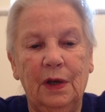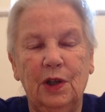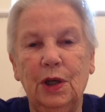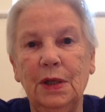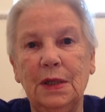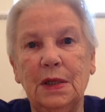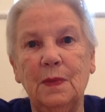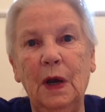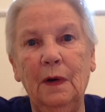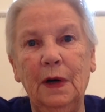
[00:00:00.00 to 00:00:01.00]
just as
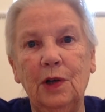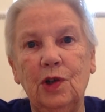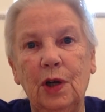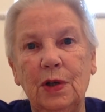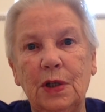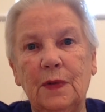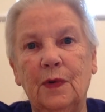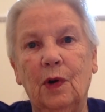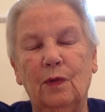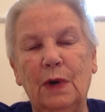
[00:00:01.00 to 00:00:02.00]
Mary and Joseph
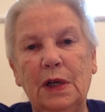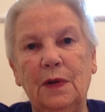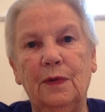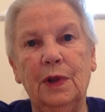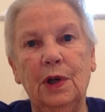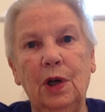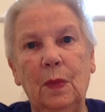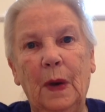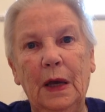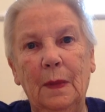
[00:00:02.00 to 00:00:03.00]
got ready for the new
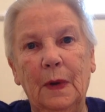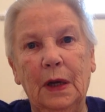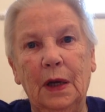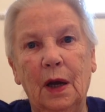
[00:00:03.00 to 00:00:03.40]
baby.